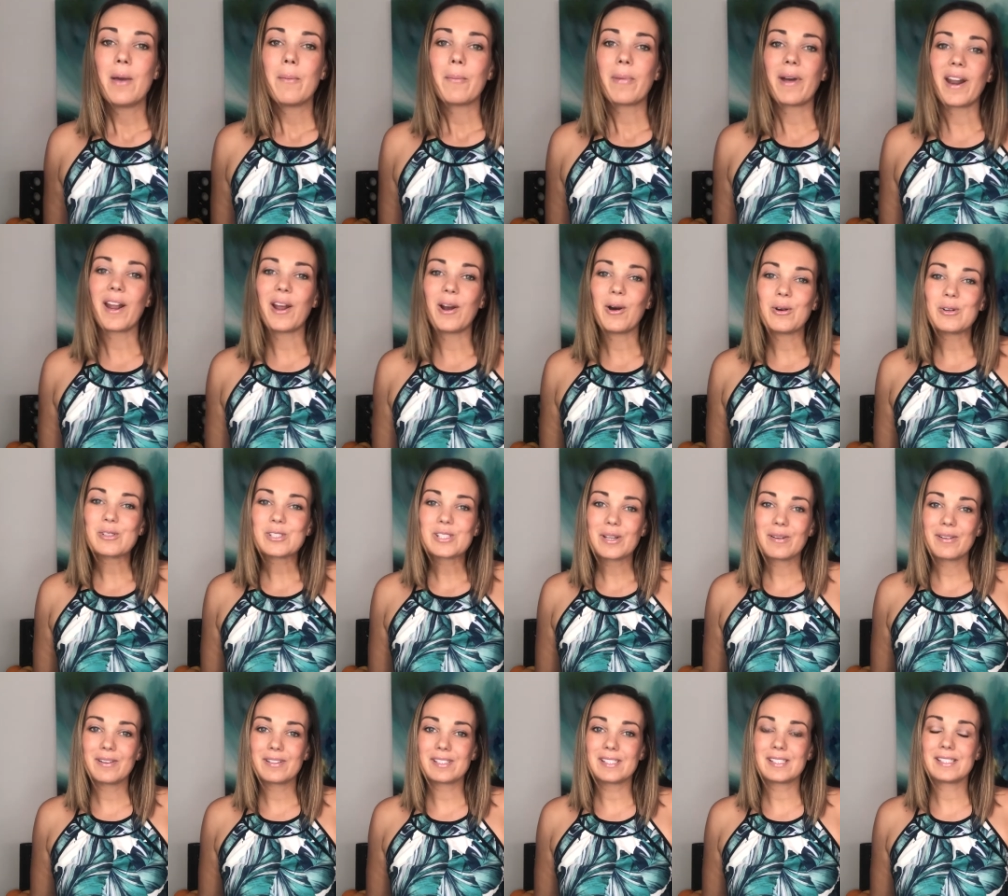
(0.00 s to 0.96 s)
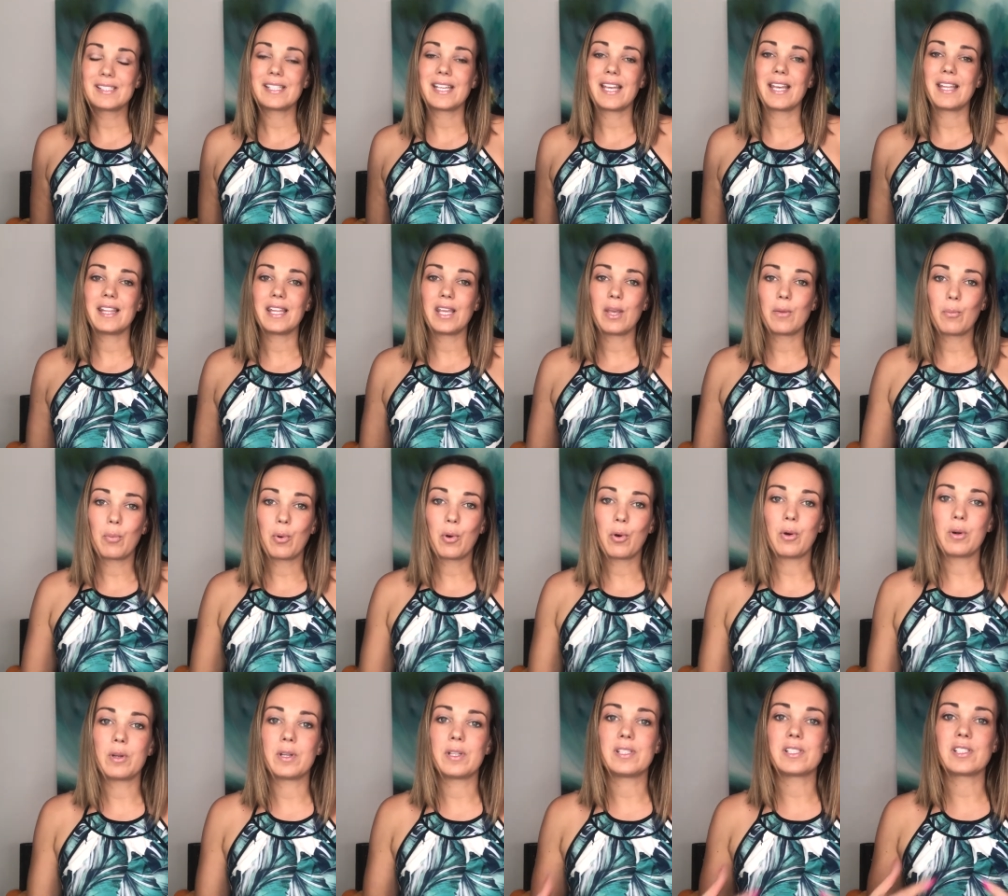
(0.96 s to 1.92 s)
But I also understand the
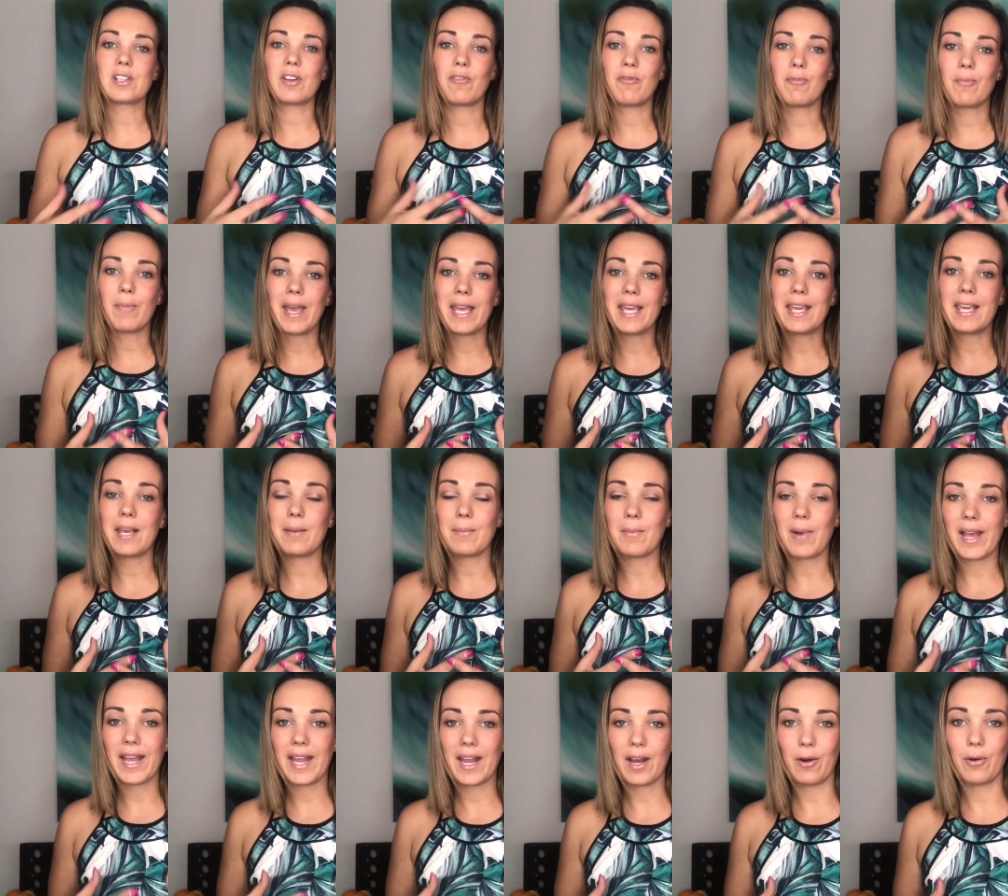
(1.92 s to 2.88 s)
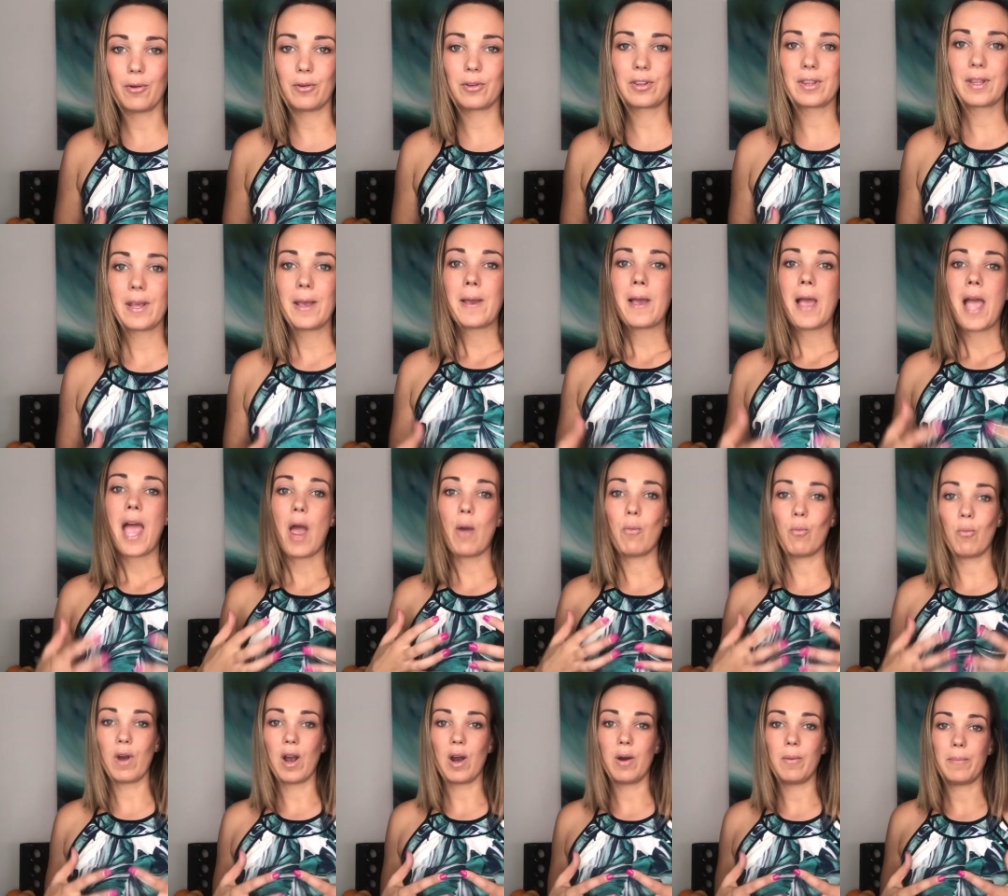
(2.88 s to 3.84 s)
importance of making my health
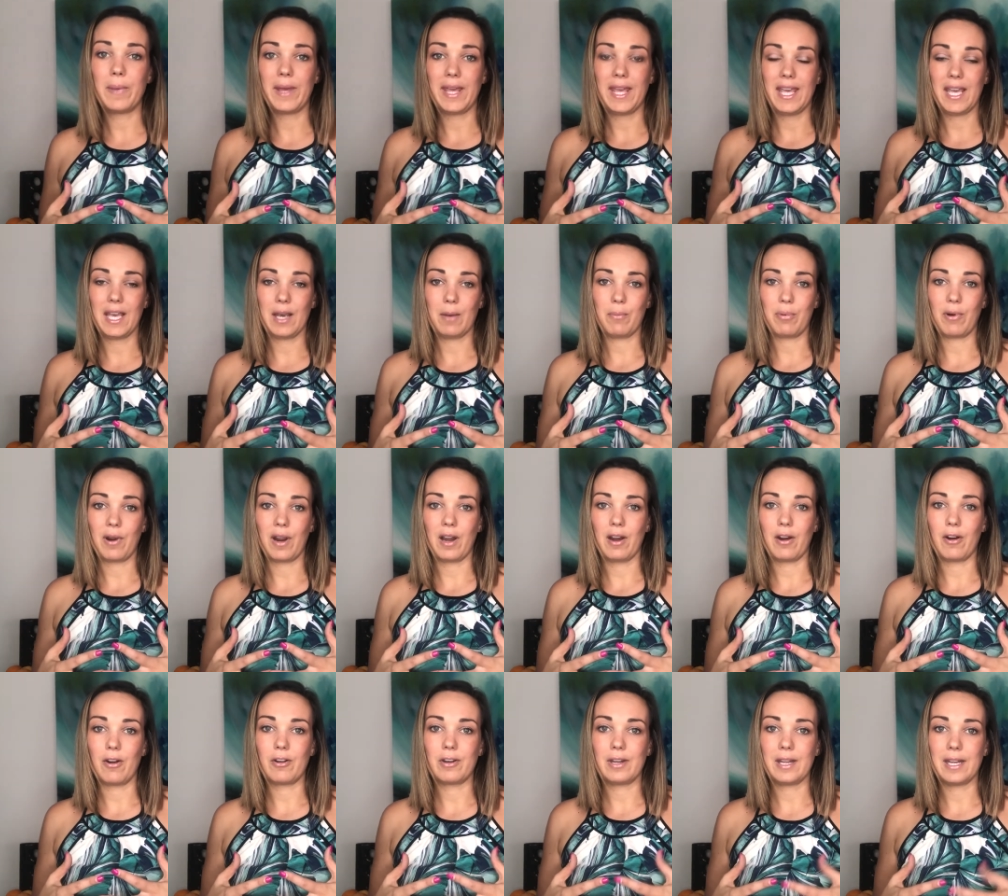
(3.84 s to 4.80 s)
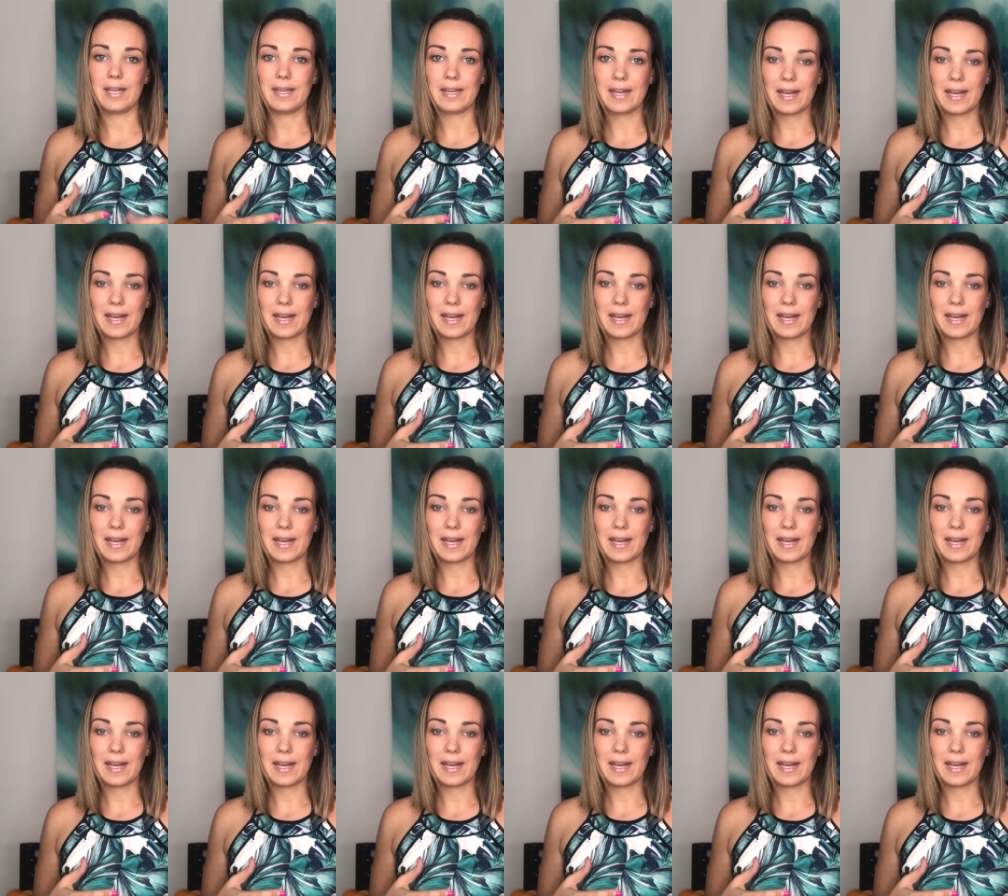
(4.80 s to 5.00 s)
and well-being a priority.